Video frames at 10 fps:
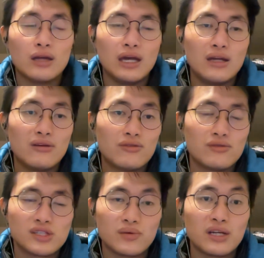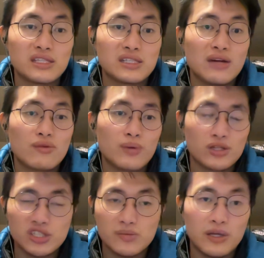And if someone has never
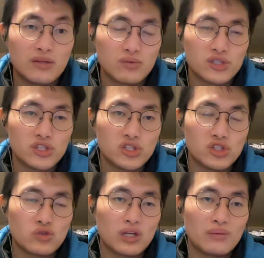participated in resistance training